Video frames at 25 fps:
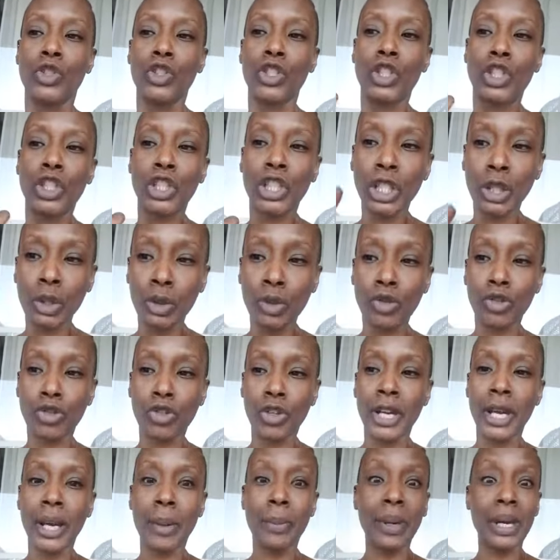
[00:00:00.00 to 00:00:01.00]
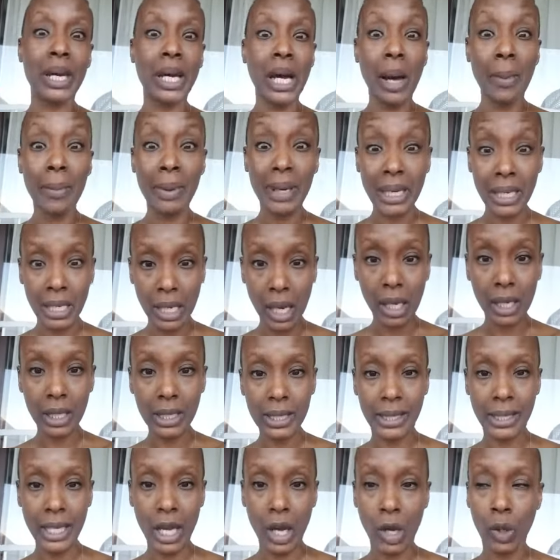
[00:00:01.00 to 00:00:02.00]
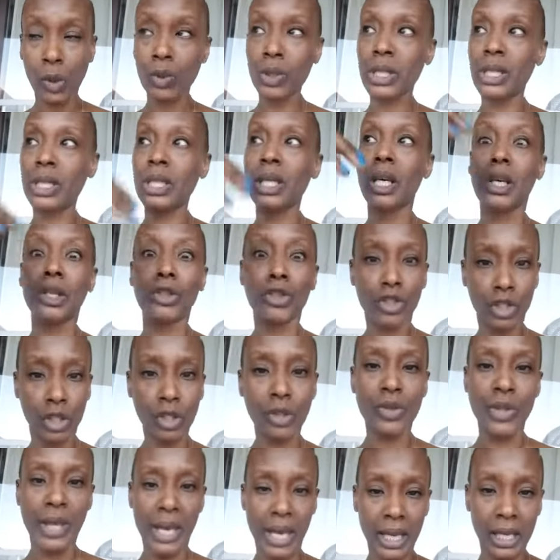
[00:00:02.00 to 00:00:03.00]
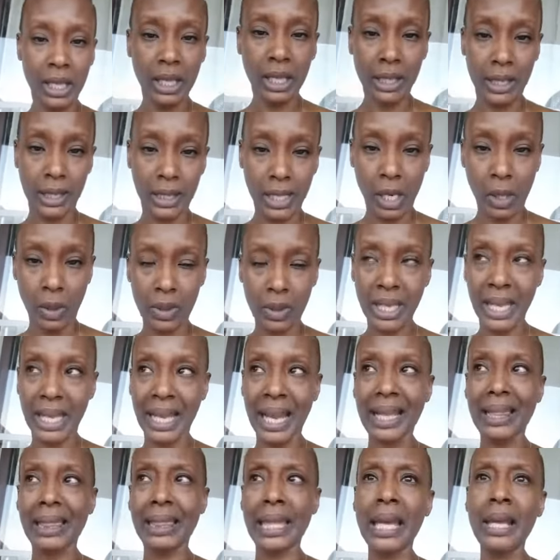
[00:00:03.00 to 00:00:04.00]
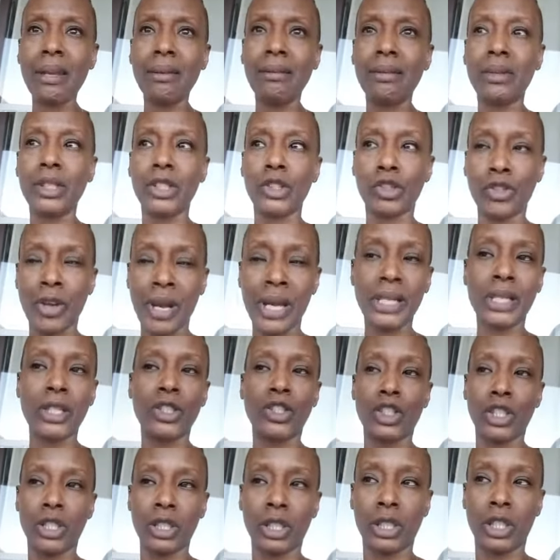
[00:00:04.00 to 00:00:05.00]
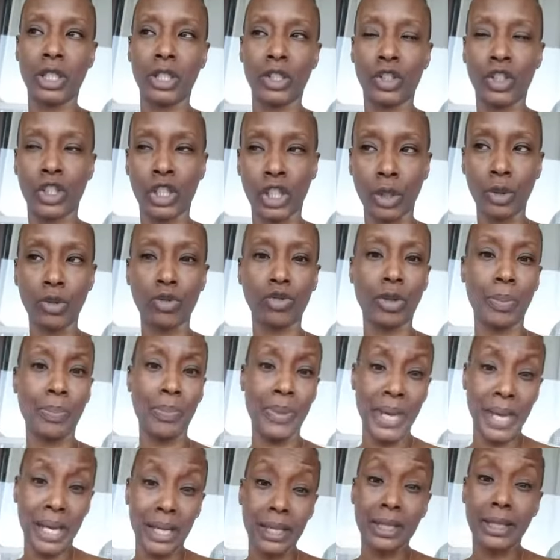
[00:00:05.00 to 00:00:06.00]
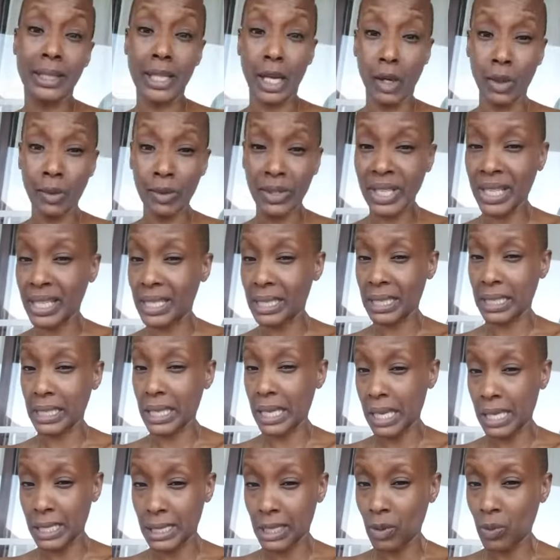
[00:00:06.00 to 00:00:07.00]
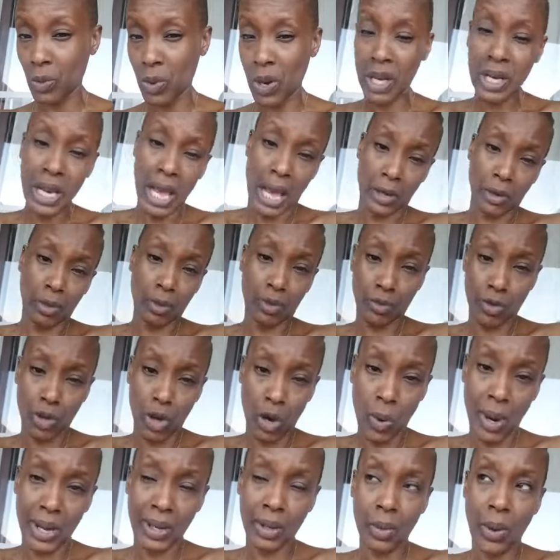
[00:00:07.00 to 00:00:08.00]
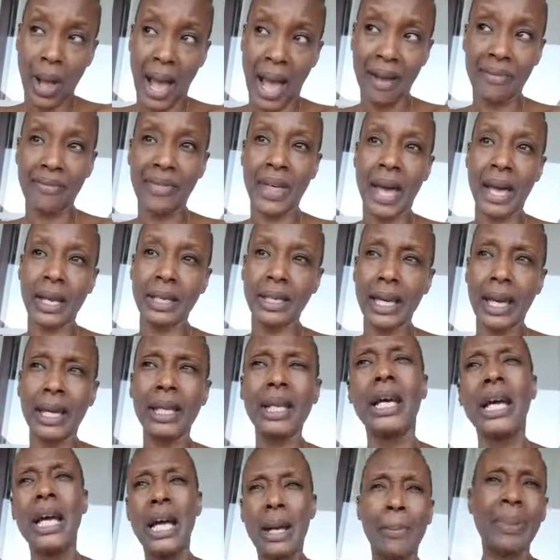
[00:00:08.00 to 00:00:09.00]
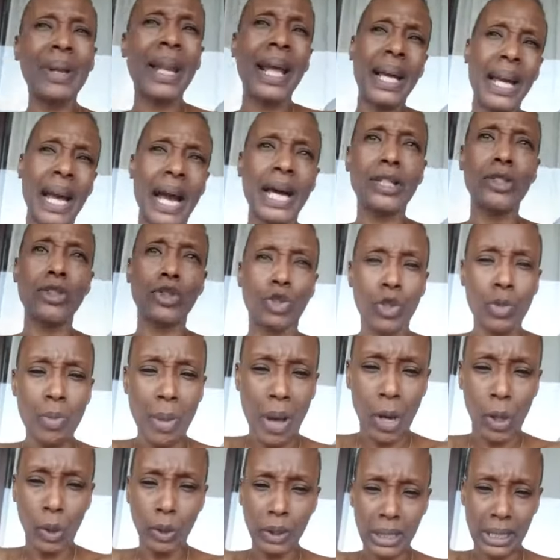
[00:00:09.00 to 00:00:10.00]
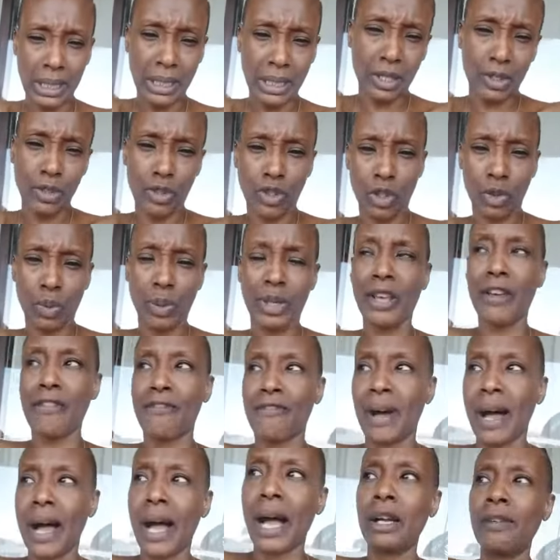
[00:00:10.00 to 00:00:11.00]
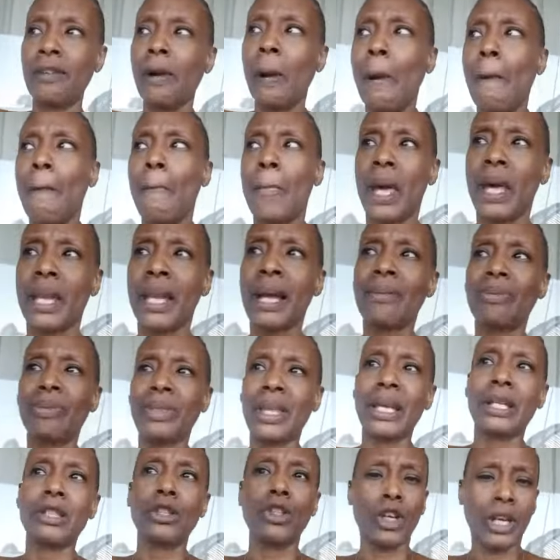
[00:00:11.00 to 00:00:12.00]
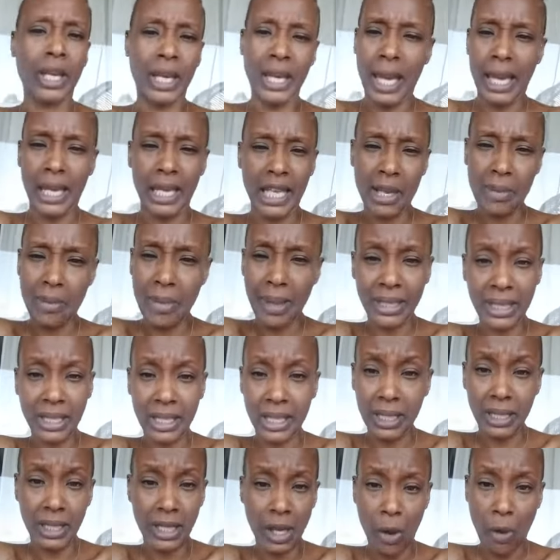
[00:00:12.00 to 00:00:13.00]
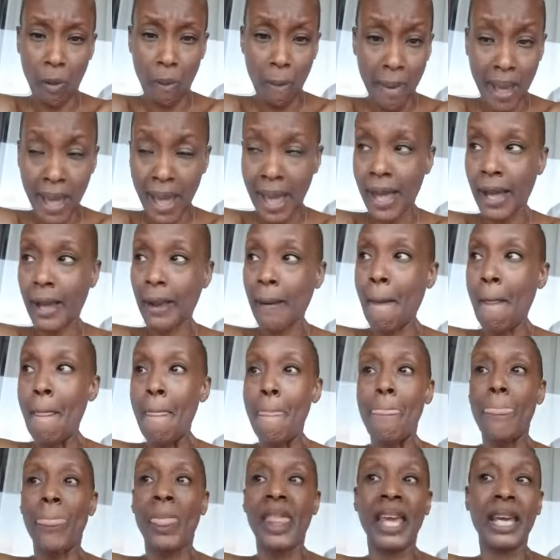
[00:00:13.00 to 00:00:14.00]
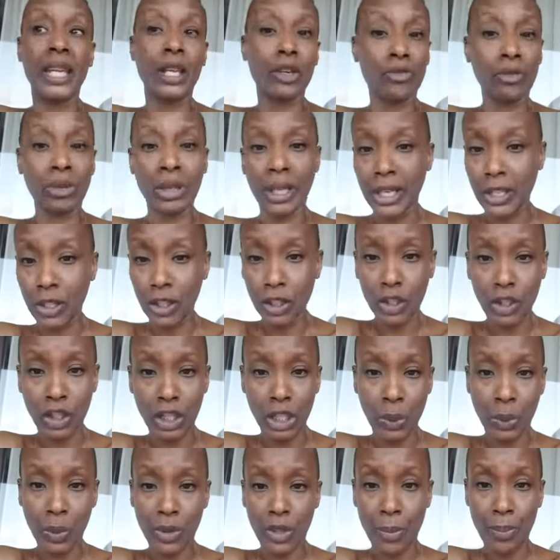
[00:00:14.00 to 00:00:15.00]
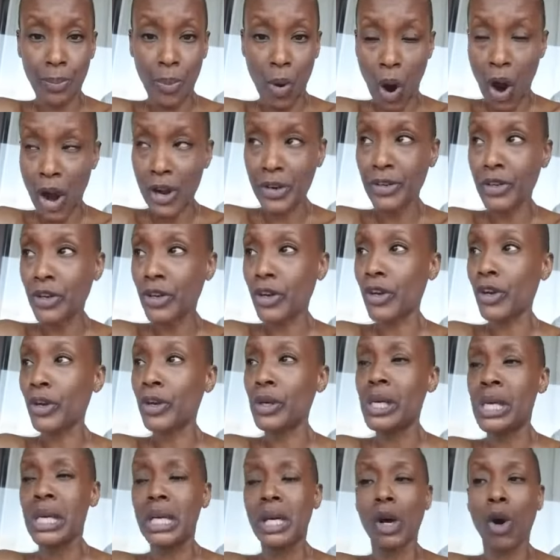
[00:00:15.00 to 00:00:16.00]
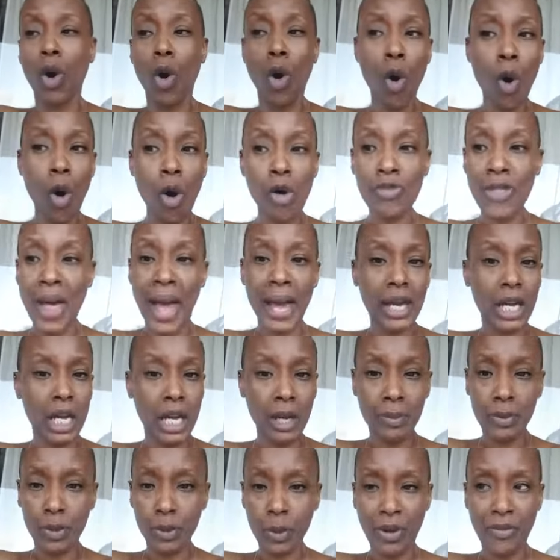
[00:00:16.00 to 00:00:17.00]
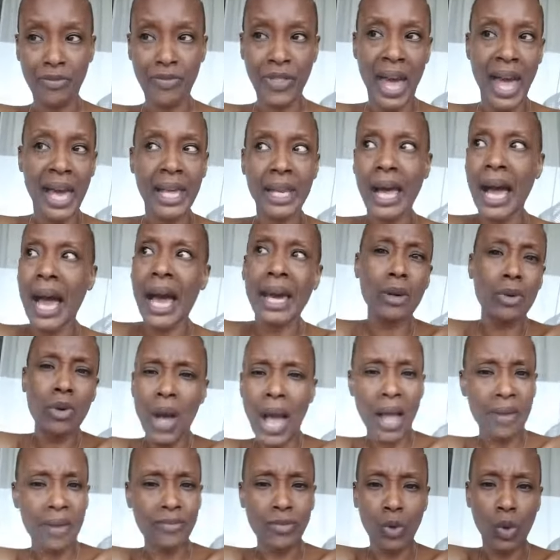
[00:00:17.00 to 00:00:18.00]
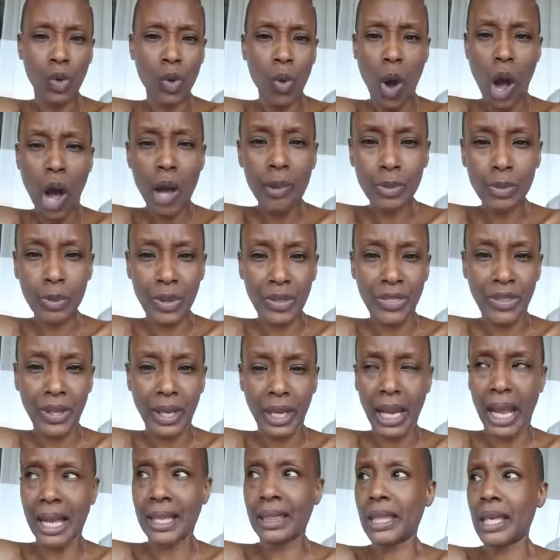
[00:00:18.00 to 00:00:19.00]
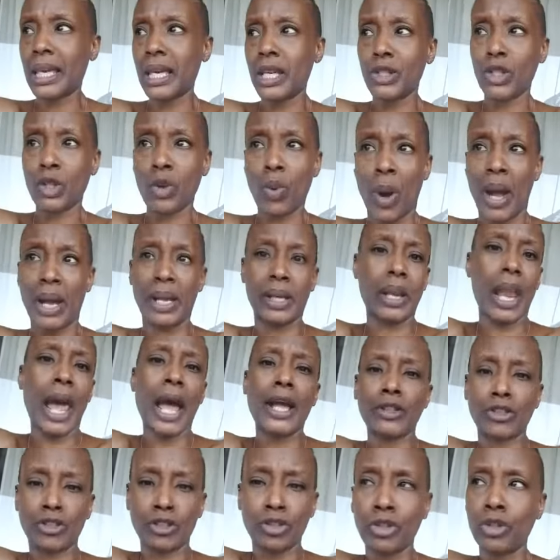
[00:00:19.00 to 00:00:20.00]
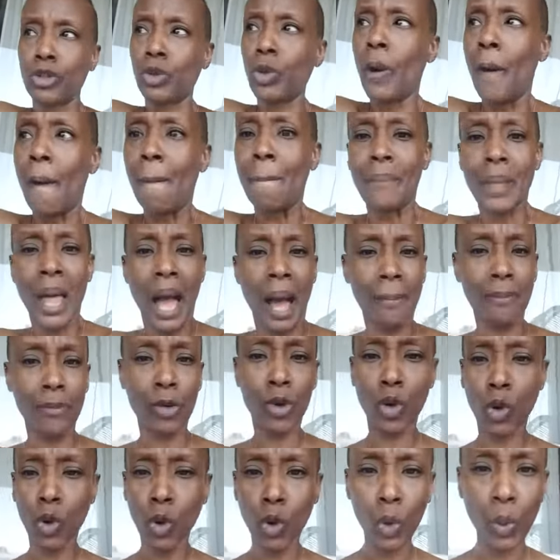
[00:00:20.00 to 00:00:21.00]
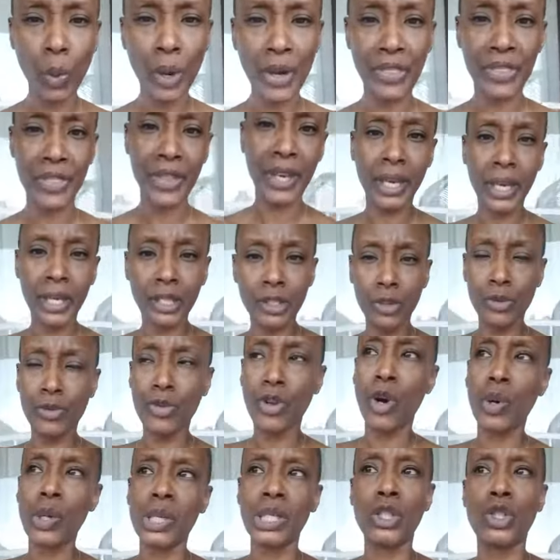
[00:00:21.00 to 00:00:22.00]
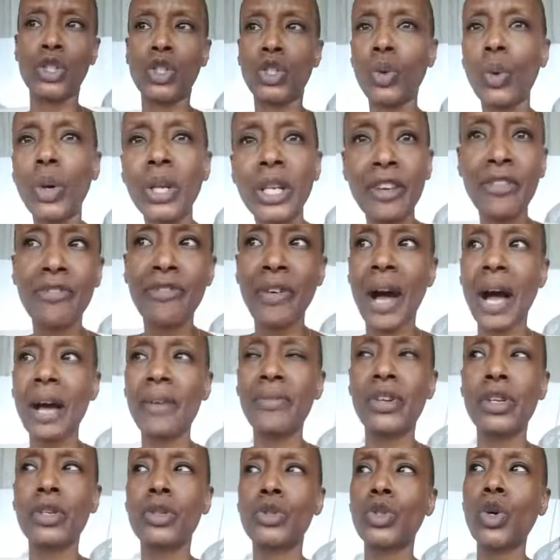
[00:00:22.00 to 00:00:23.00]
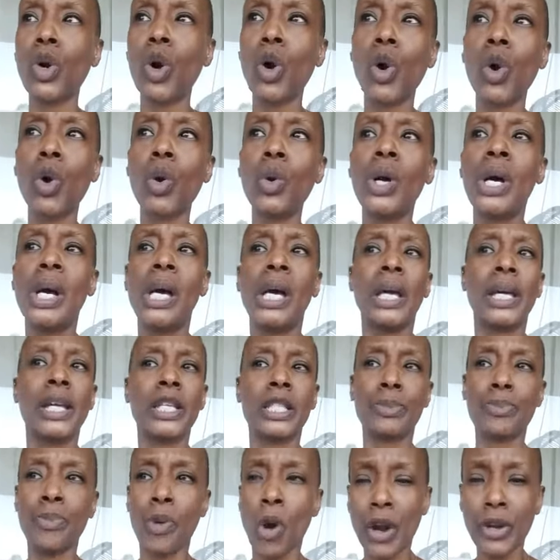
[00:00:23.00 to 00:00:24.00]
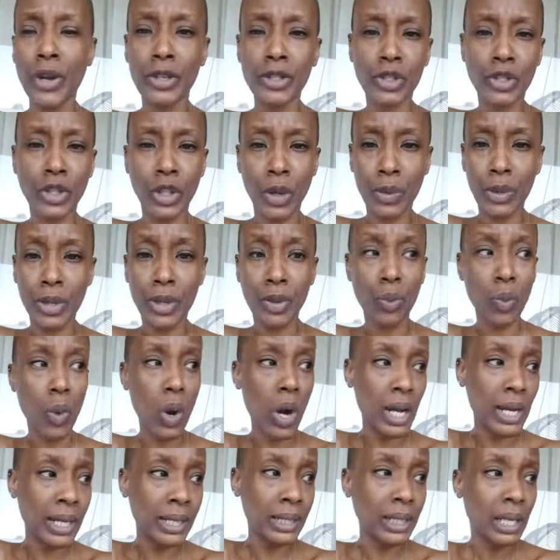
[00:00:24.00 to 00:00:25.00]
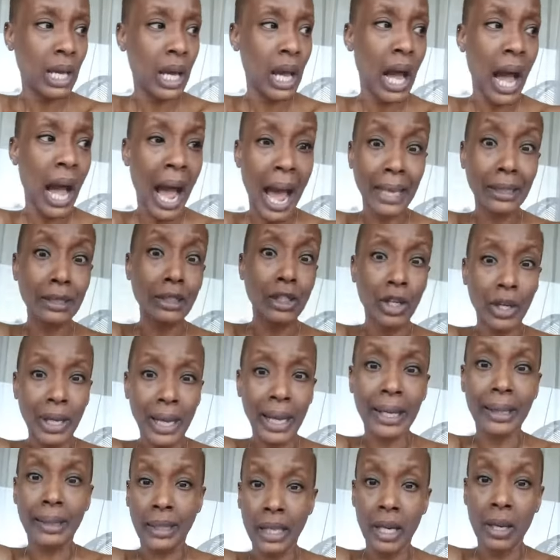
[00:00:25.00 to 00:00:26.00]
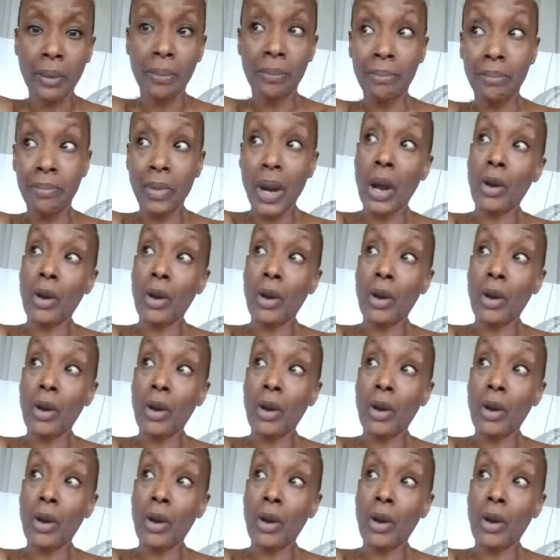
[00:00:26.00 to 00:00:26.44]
children becoming young adults to then adults. And I think the transition to children being adults is an easy one. I don't know. I don't have that yet, but I kind of do. My oldest son is 25, and I think looking at him as an adult man in a relationship with a partner, all that comes with that, I don't have no qualms with it. I think it's quite natural. I'm cool with it. You know, he's 25 years old. His partner's 31. I look at them